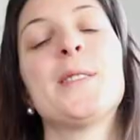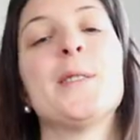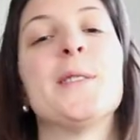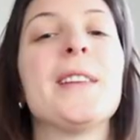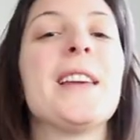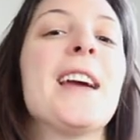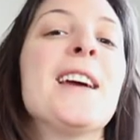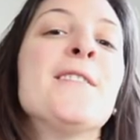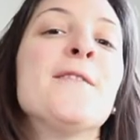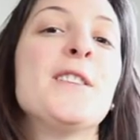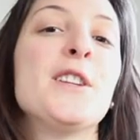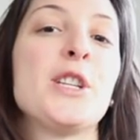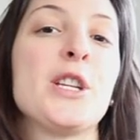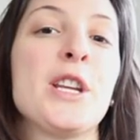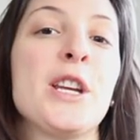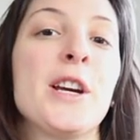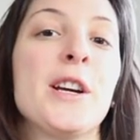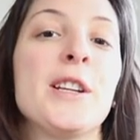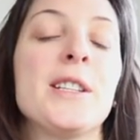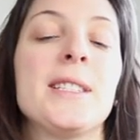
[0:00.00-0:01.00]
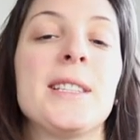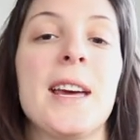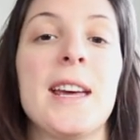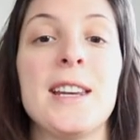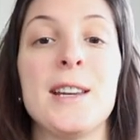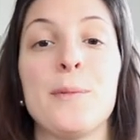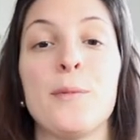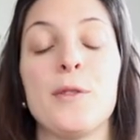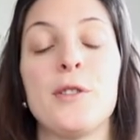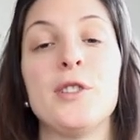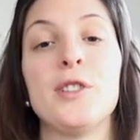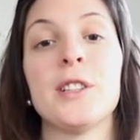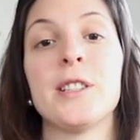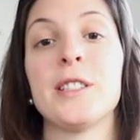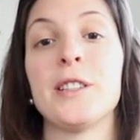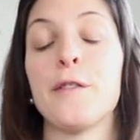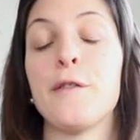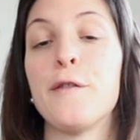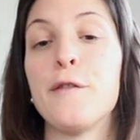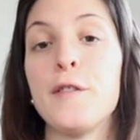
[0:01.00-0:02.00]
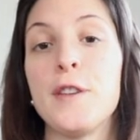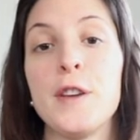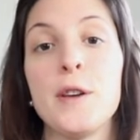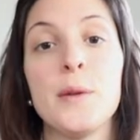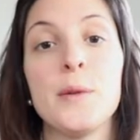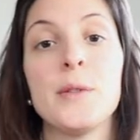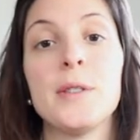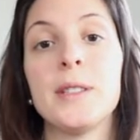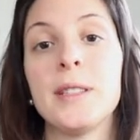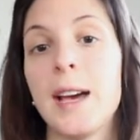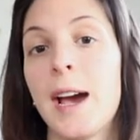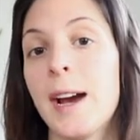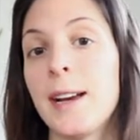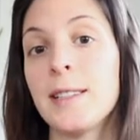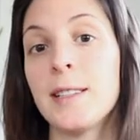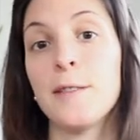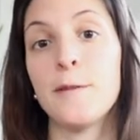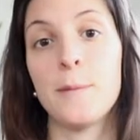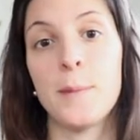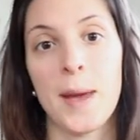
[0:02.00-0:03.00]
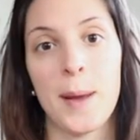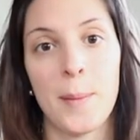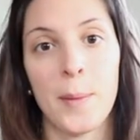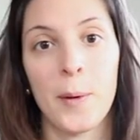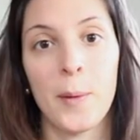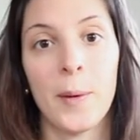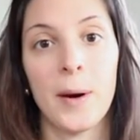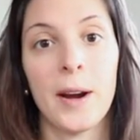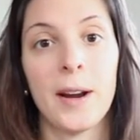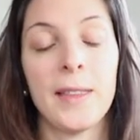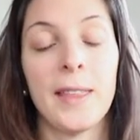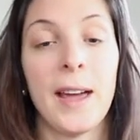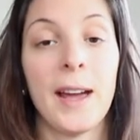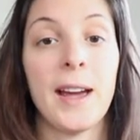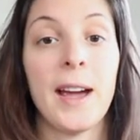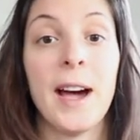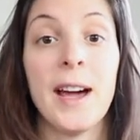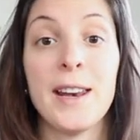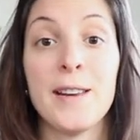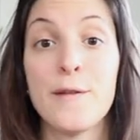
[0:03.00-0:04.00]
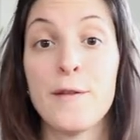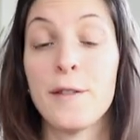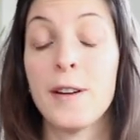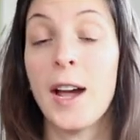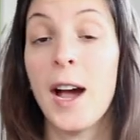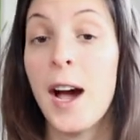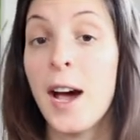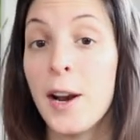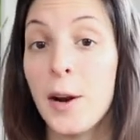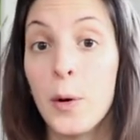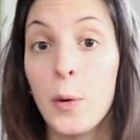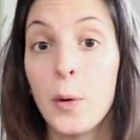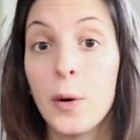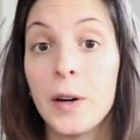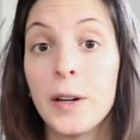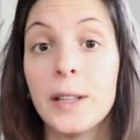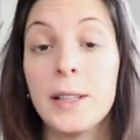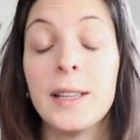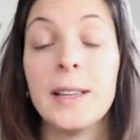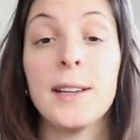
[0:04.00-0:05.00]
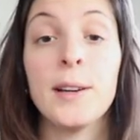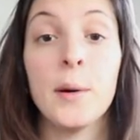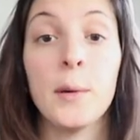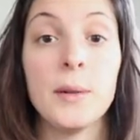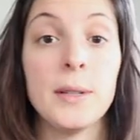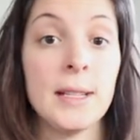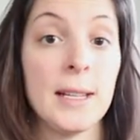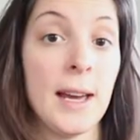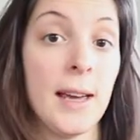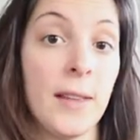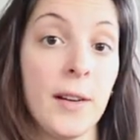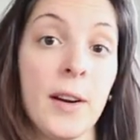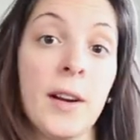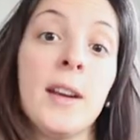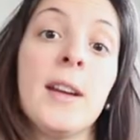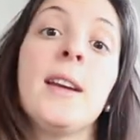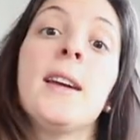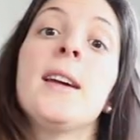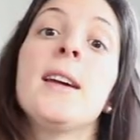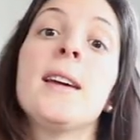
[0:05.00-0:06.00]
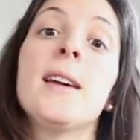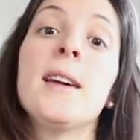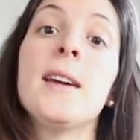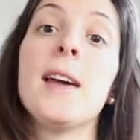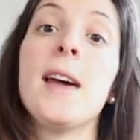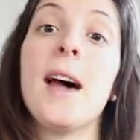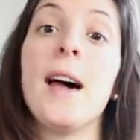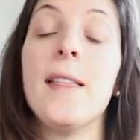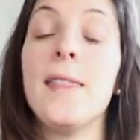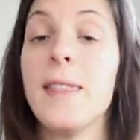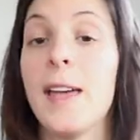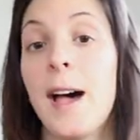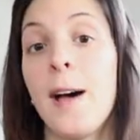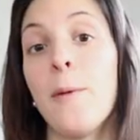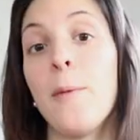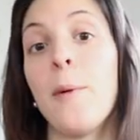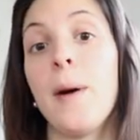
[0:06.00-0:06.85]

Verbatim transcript: so the end vision here is to end up with just a few stacks of paperwork that kind of categorically go together. And that